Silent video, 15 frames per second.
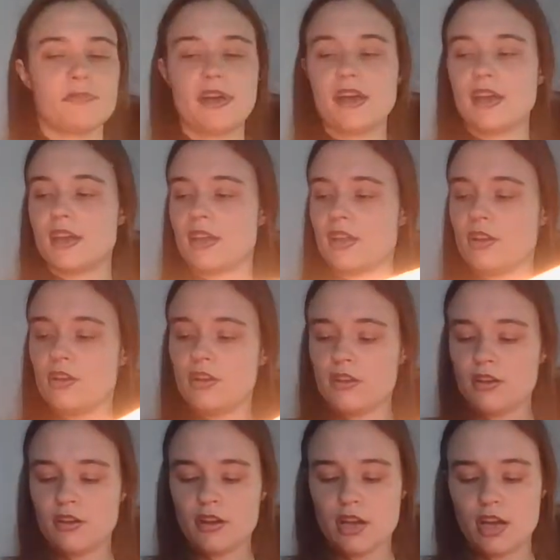my
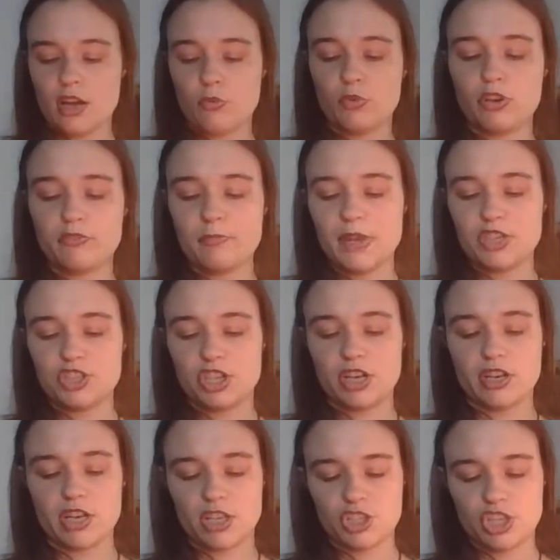one of my
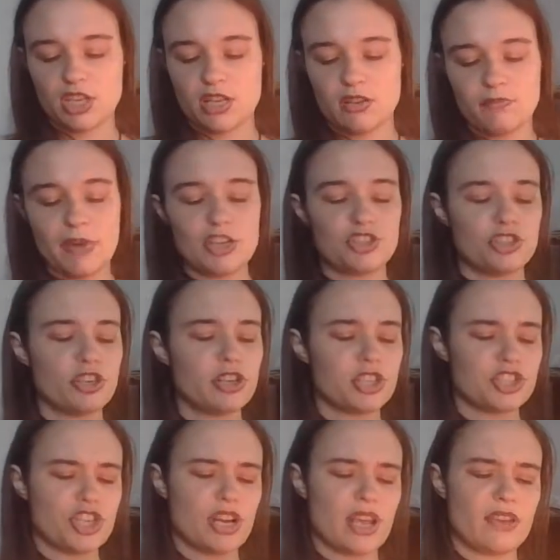generic
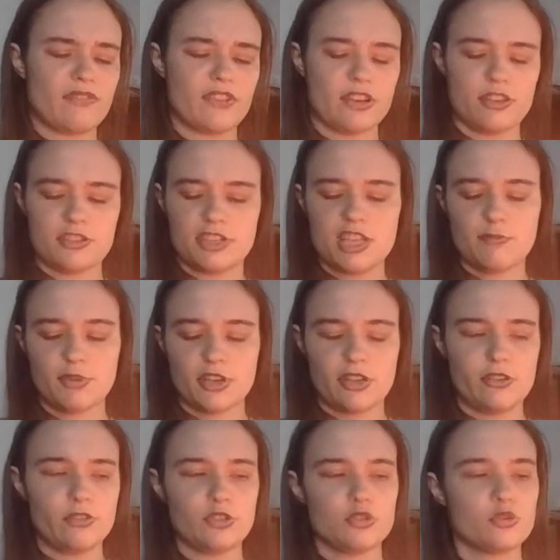Jedi for Saber
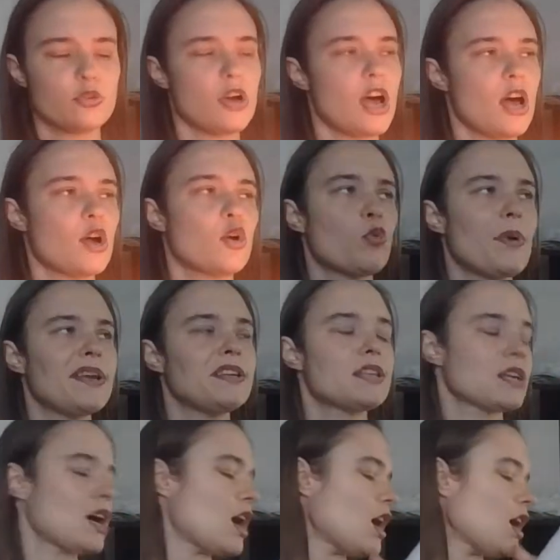Guild,
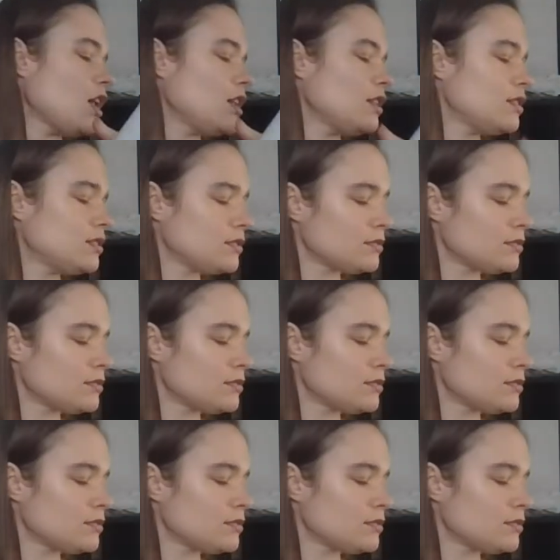Gwendicall,